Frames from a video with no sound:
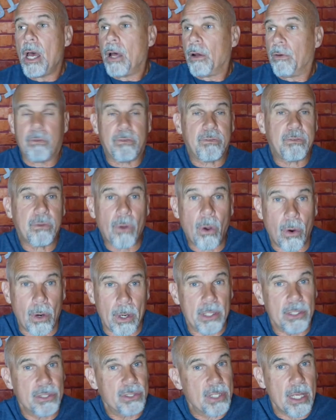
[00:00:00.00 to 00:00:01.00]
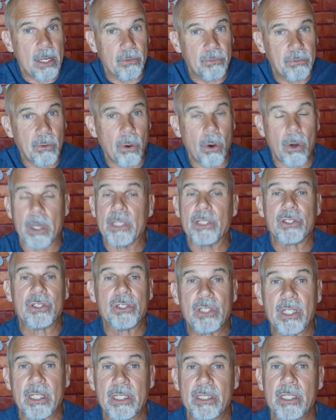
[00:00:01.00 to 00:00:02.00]
Florida, the state of Florida,
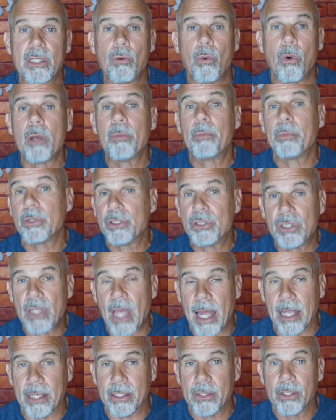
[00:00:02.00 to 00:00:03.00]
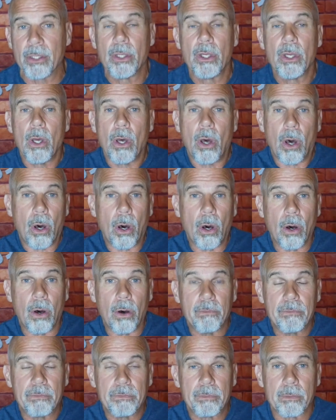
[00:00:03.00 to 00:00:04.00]
61%
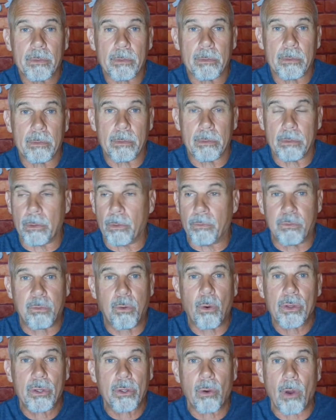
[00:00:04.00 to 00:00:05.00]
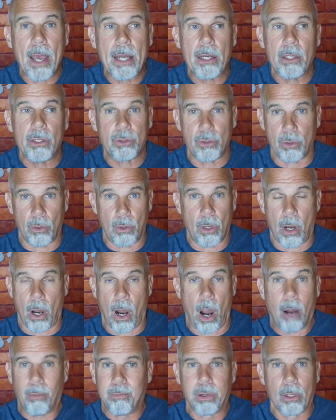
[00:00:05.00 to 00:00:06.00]
of 4th graders
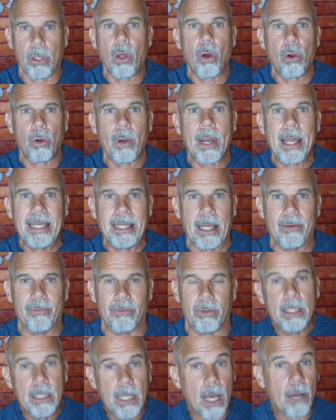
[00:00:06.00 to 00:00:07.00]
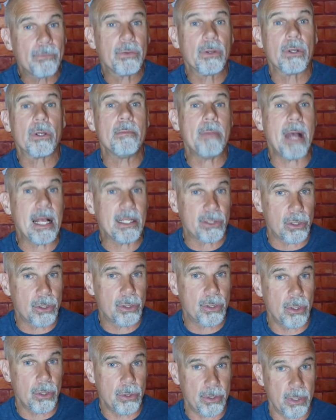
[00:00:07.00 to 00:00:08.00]
are below grade level. Now, if you're in
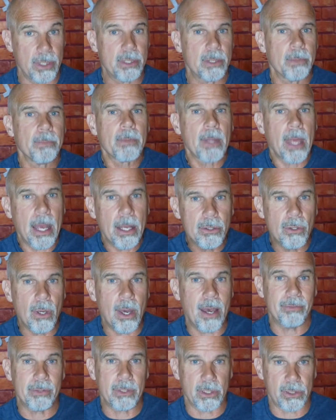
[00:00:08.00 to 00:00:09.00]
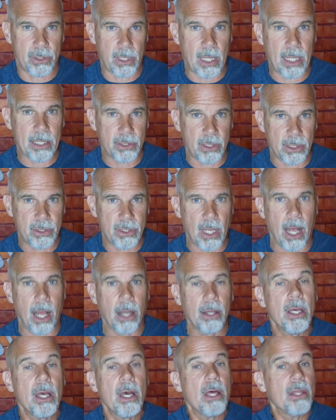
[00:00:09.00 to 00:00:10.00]
Massachusetts and you have a dyslexic
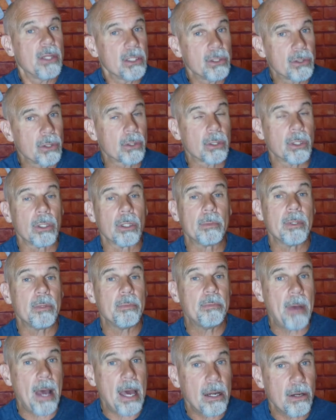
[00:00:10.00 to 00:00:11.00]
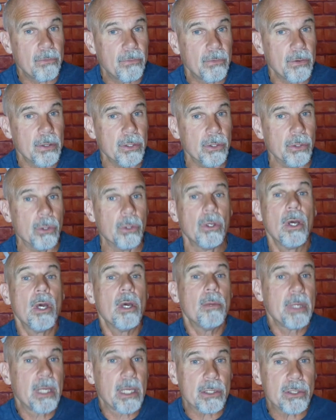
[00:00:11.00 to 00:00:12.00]
child, things look a little bit better for you
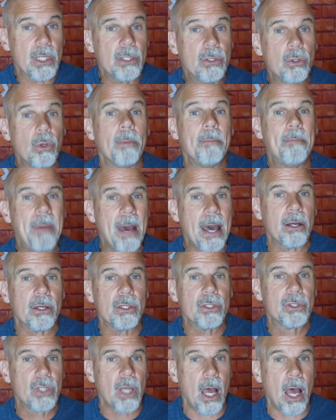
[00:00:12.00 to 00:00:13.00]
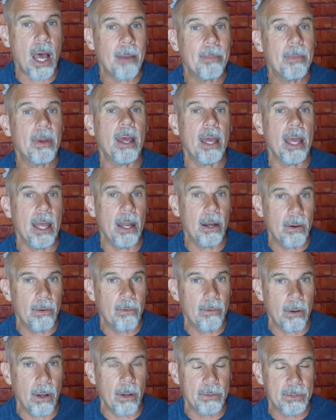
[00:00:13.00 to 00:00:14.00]
because they do a better job at
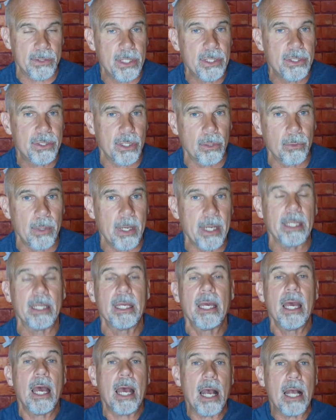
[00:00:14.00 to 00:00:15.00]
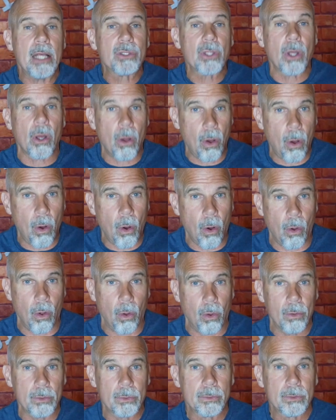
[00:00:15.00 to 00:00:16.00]
teaching reading as a
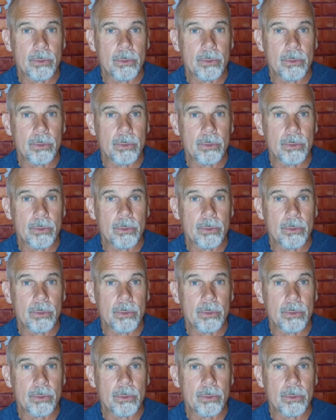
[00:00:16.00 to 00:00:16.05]
whole.